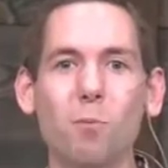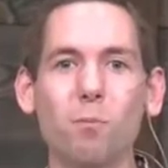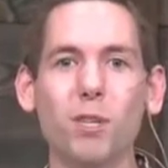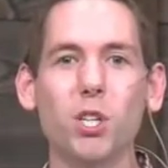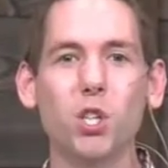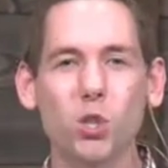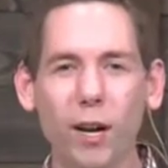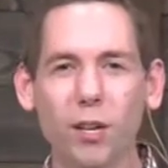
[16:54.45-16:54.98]

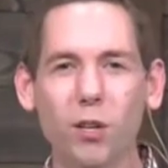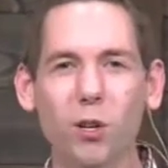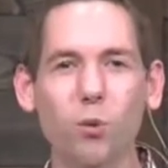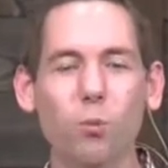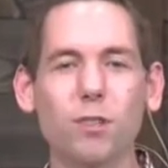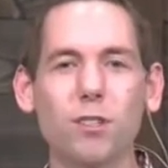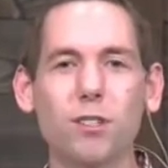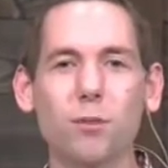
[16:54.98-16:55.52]
But the
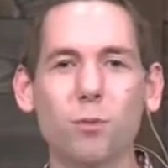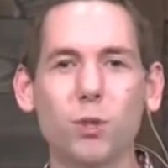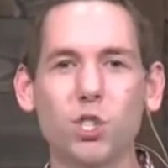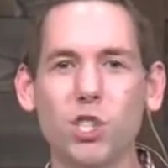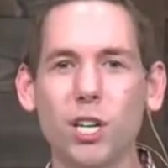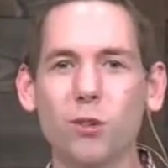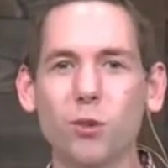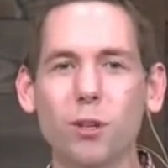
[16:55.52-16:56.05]
trailer
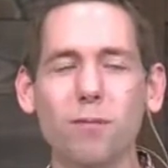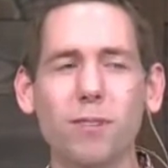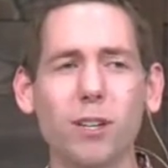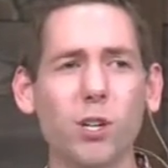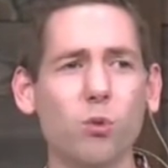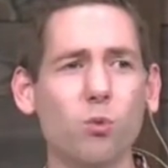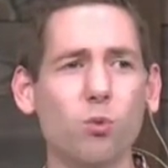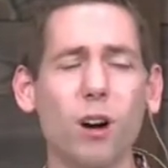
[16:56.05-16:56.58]
was generally
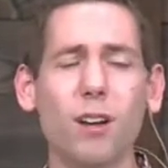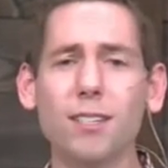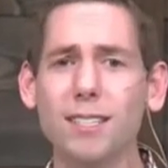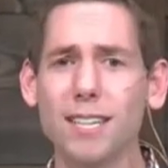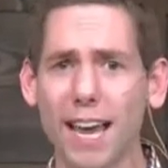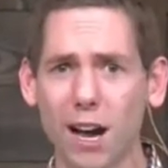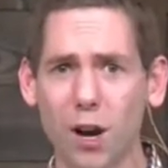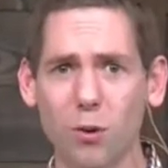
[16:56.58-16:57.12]
very run
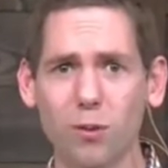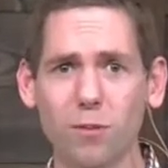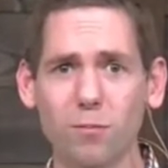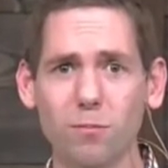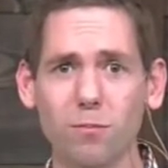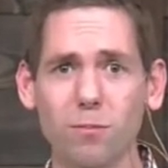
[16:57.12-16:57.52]
down,